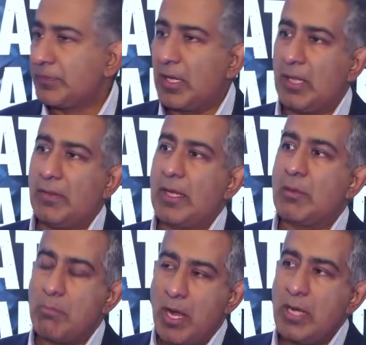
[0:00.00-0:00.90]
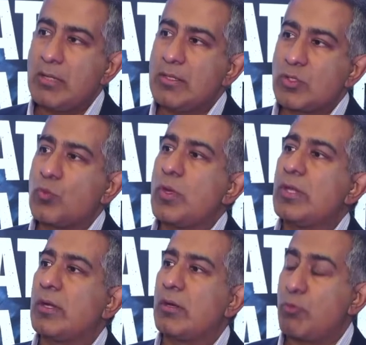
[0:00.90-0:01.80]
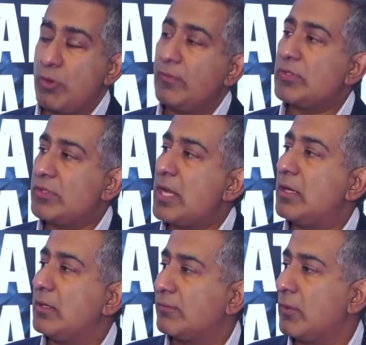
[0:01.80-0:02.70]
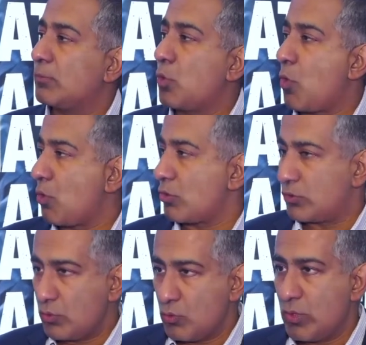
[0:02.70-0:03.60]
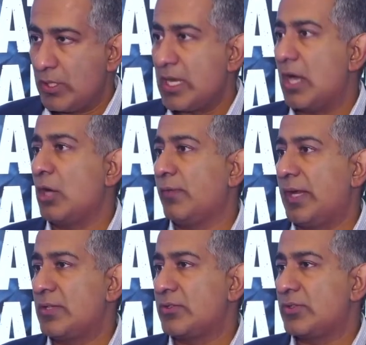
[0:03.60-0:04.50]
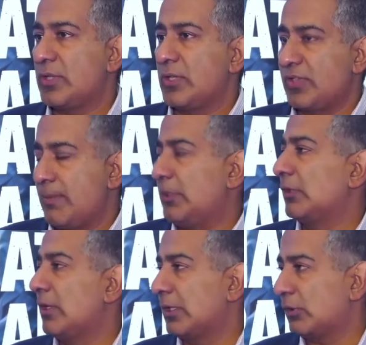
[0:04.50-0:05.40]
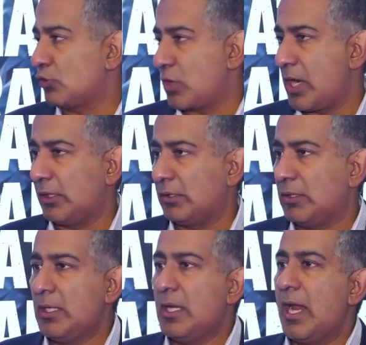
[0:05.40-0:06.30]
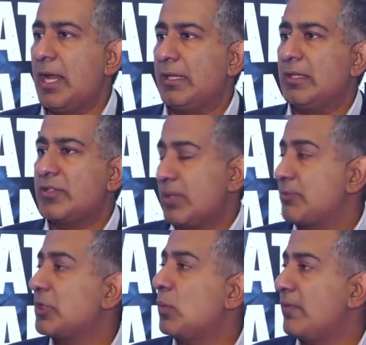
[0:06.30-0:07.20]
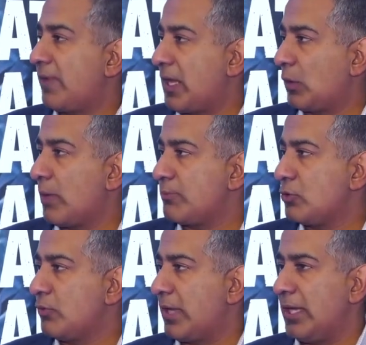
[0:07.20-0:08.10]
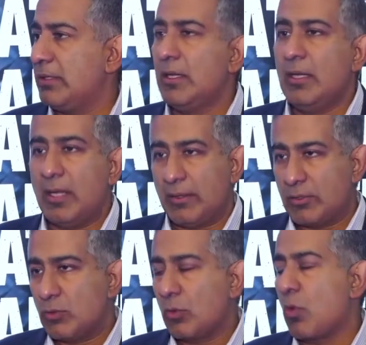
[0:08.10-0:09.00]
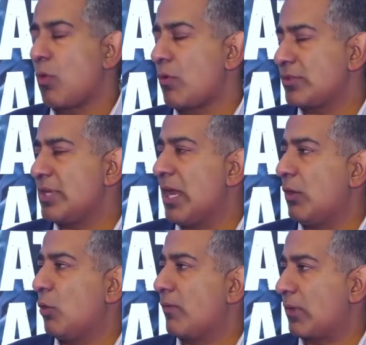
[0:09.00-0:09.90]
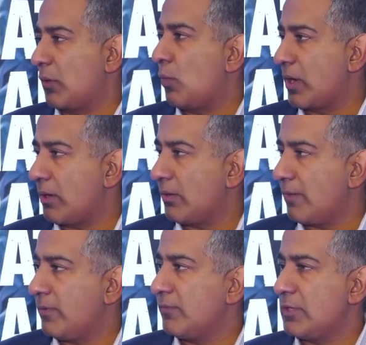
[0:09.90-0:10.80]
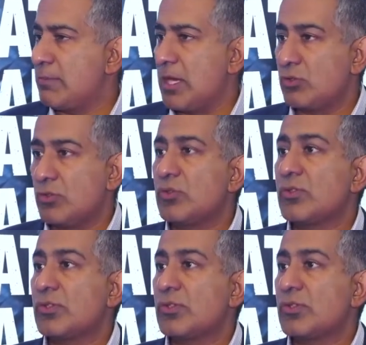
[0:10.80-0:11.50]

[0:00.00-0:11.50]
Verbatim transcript: and they combined this with our previous data from cohort two in the Iovance uh, seminal clinical trial, and then the subsequent follow-up to that. And the two cohorts now over 150 patients is